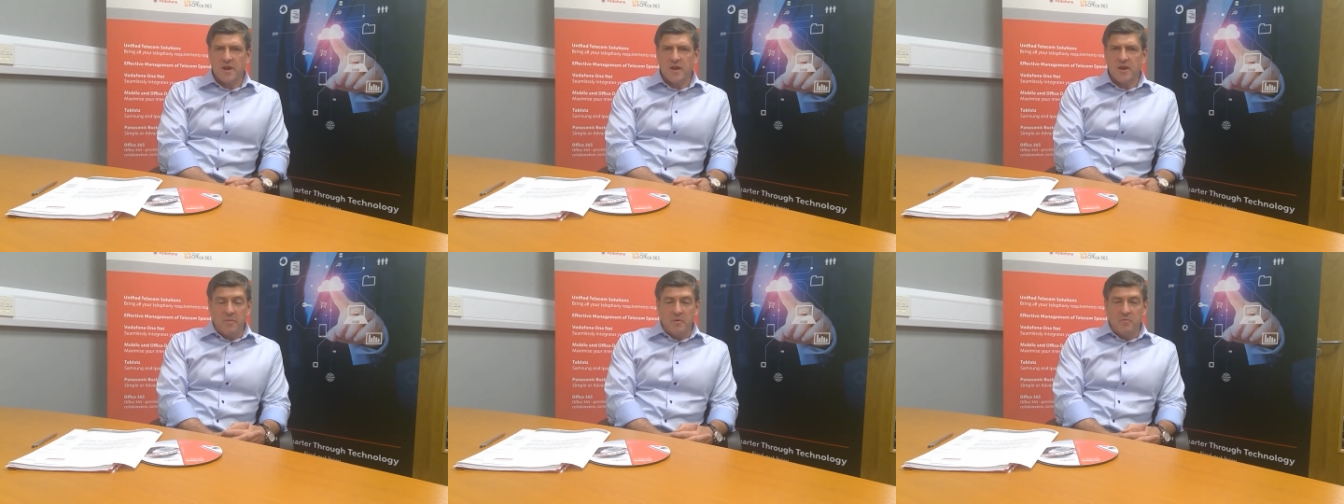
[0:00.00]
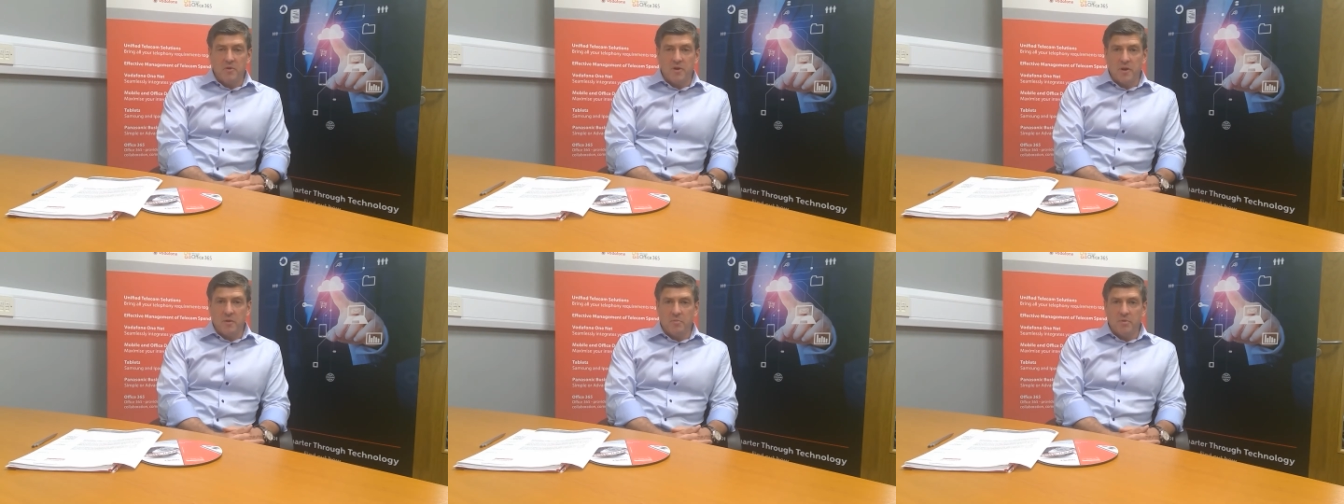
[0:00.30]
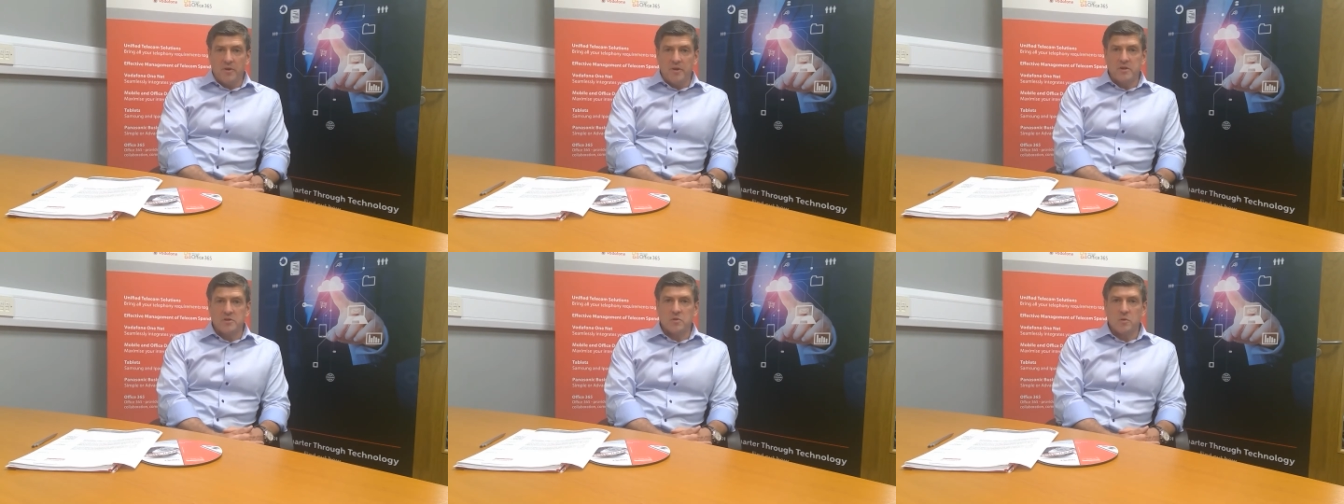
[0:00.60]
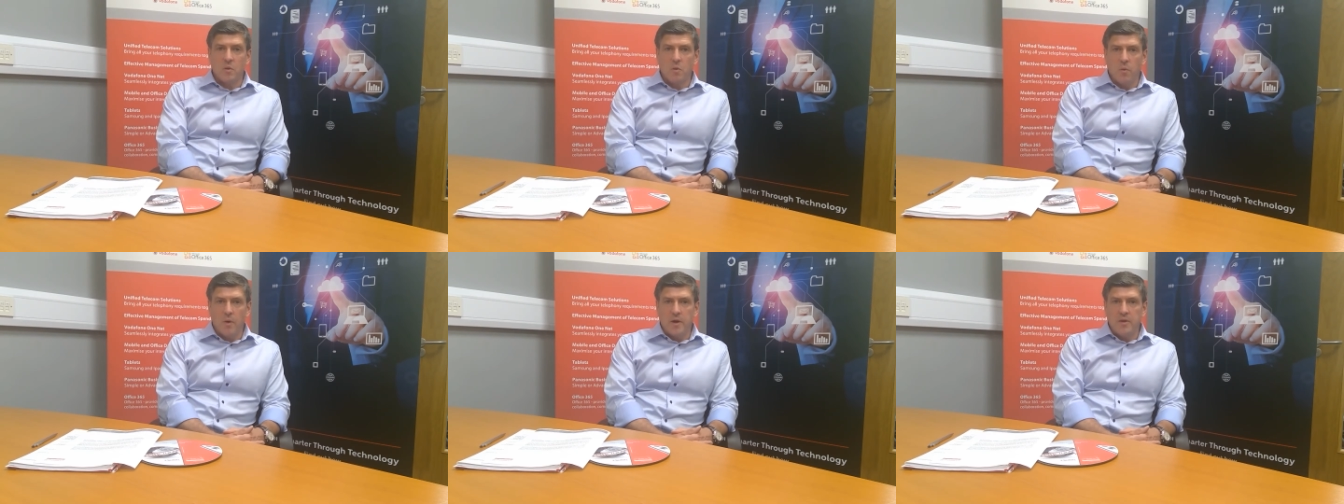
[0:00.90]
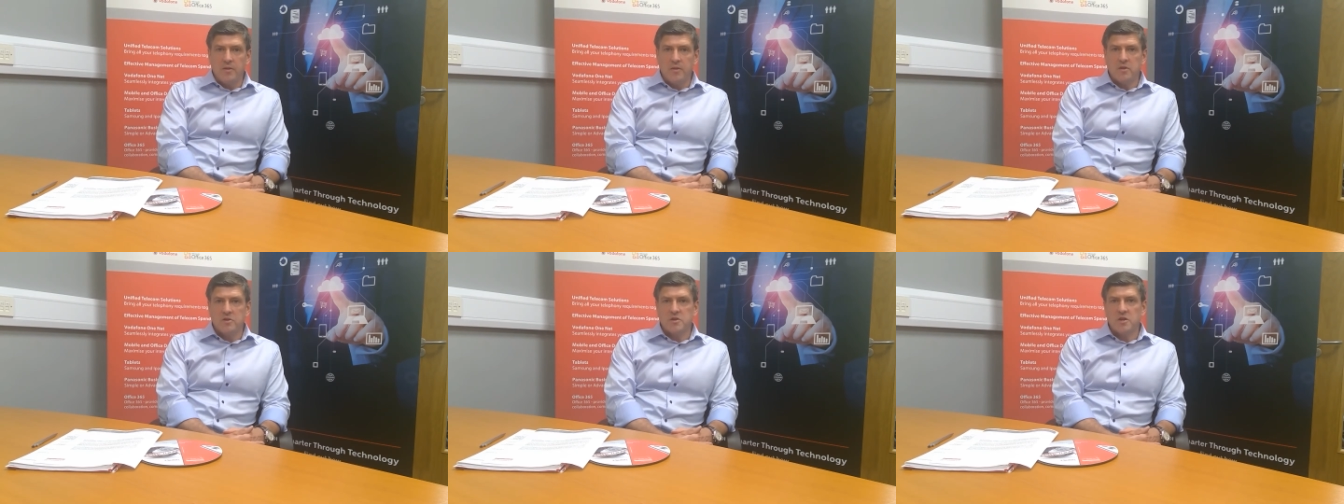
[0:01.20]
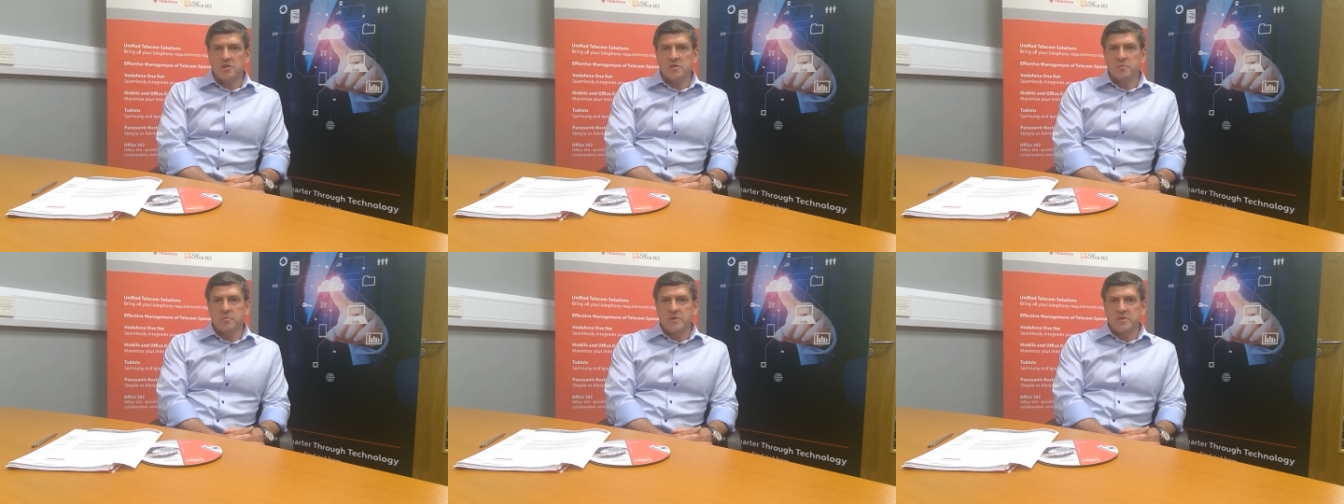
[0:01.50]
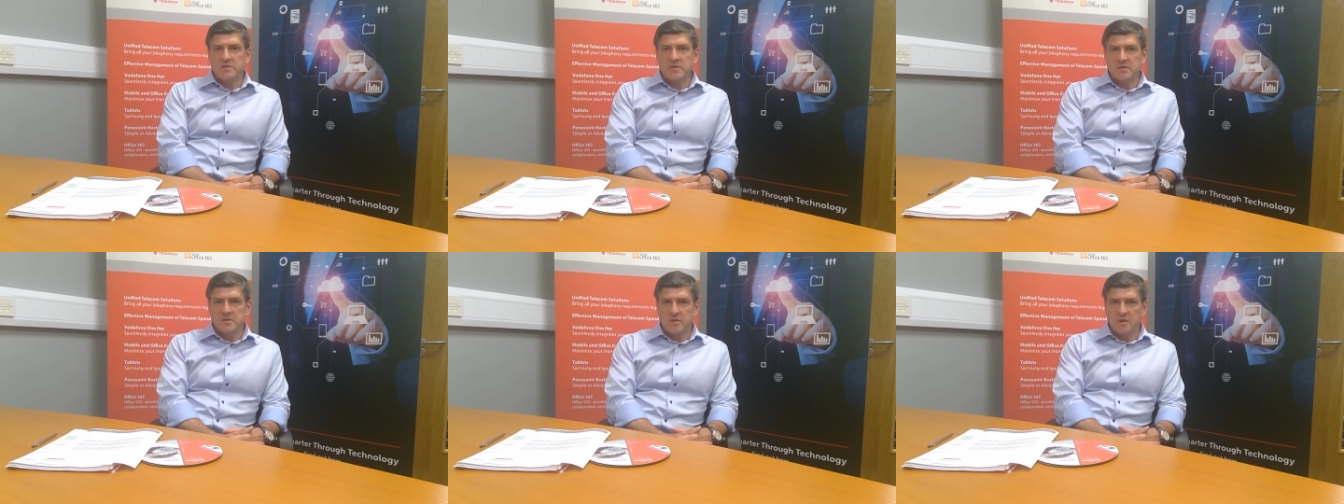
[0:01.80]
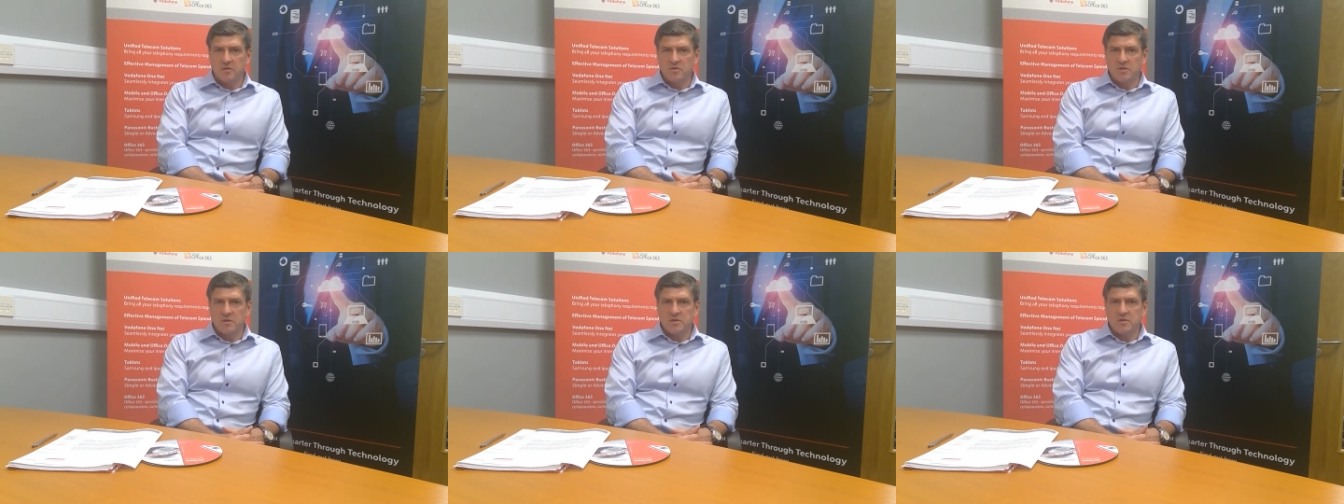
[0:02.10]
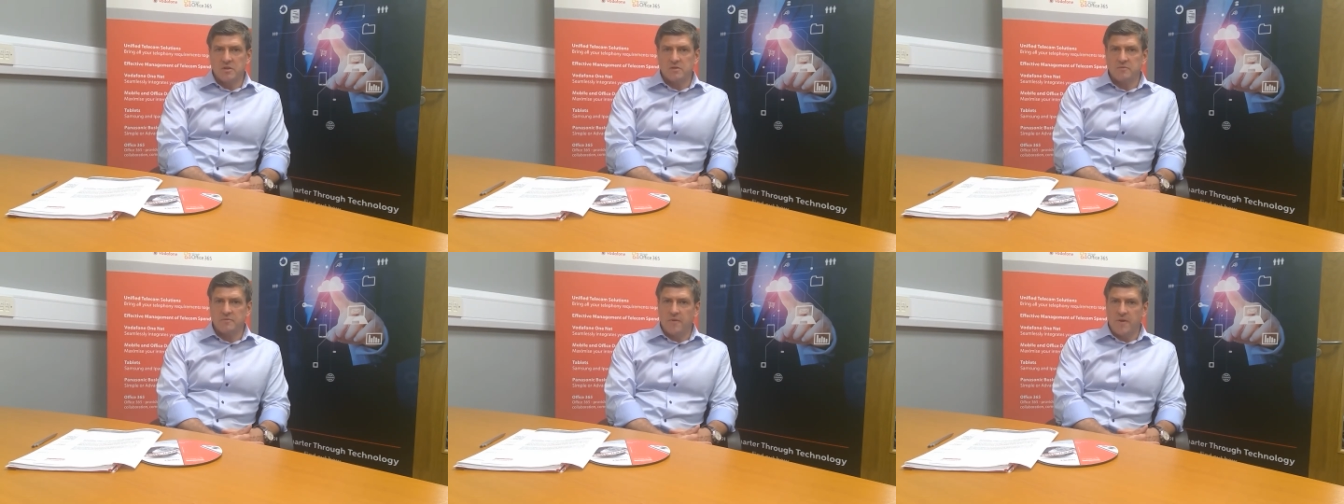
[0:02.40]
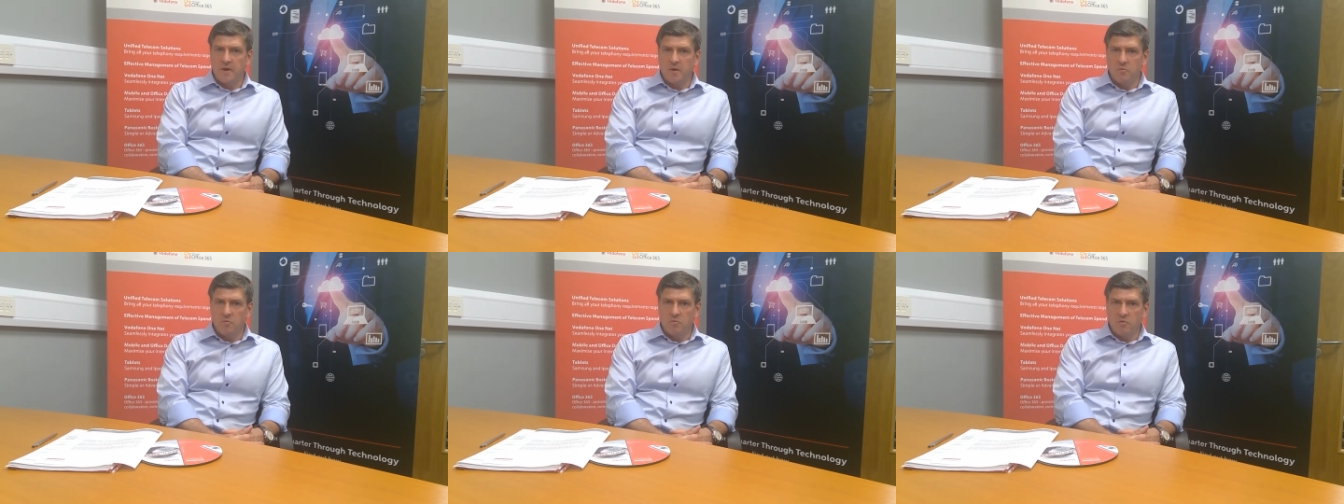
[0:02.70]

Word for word: I've been really pleased with the way that Cheshire Business Services have um,